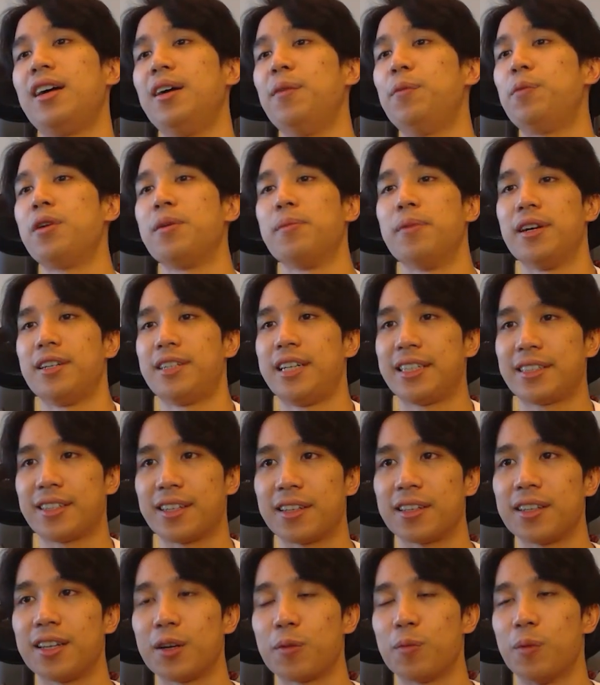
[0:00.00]
pretty much
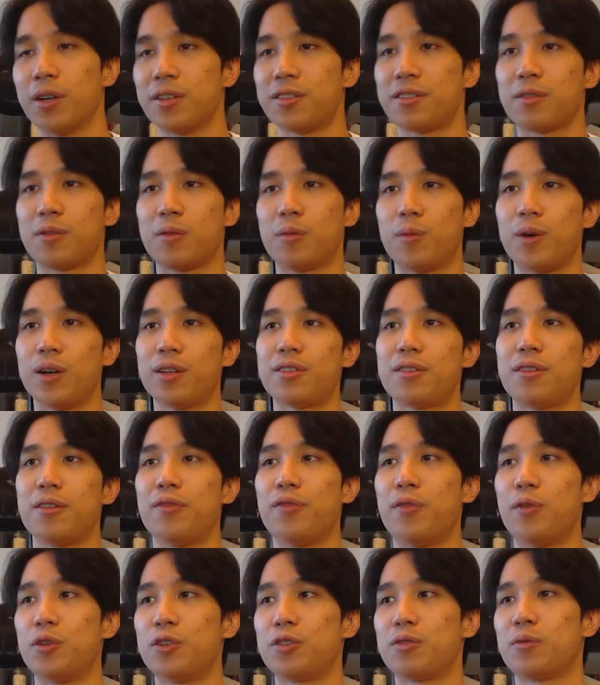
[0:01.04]
asking like, what
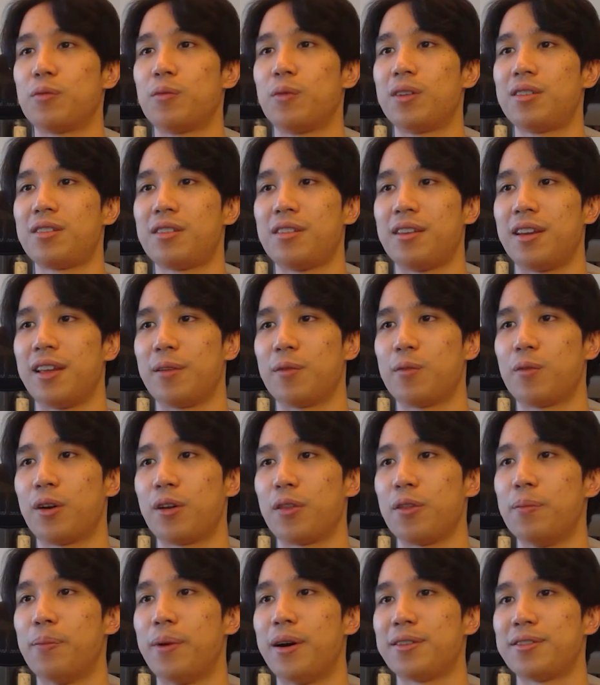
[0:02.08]
are
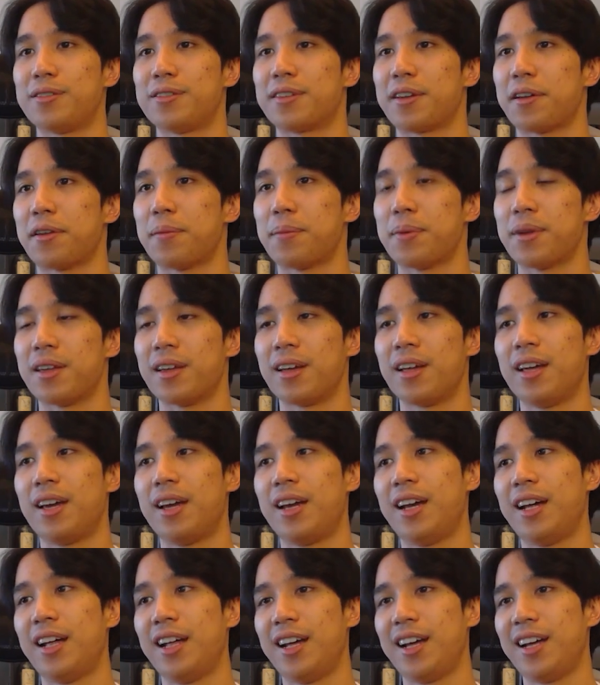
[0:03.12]
the bosses gonna be?
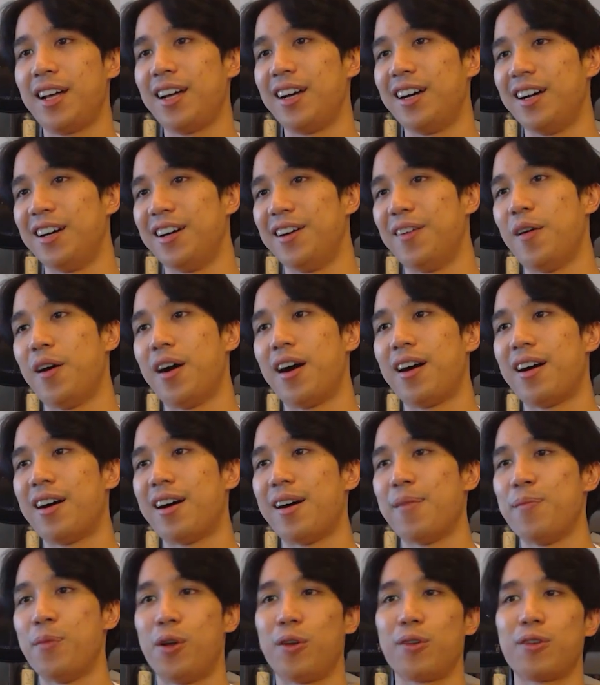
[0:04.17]

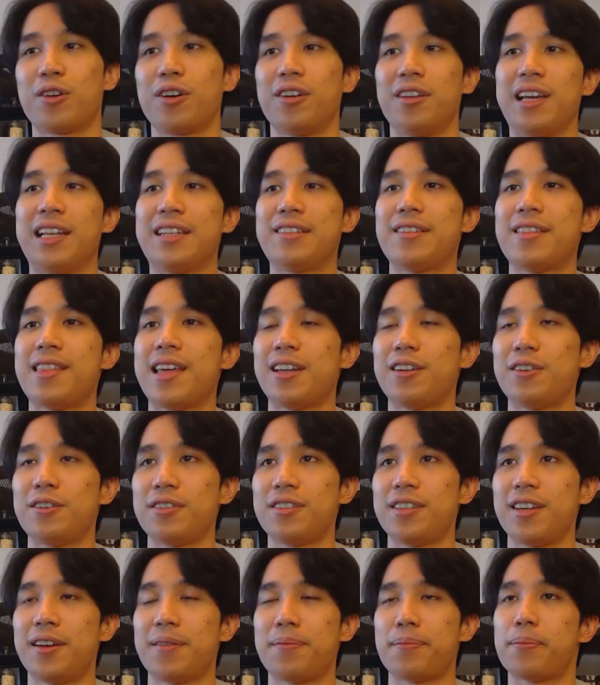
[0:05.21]
I'm not gonna answer that
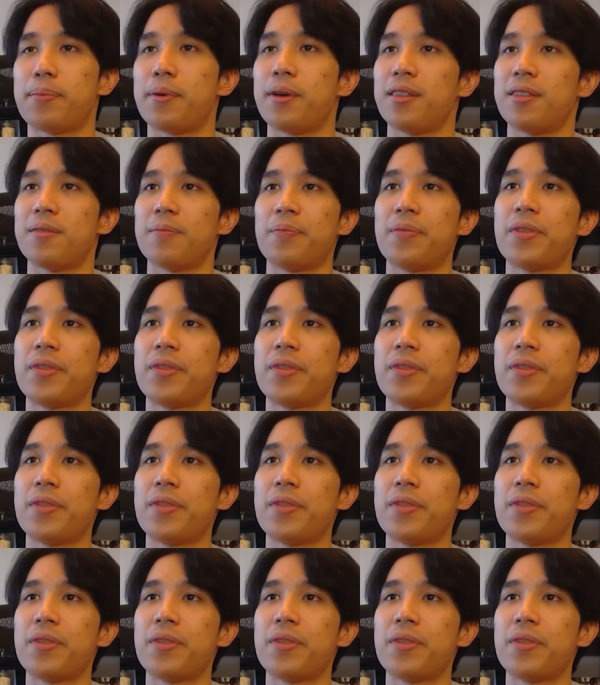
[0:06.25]
just yet, but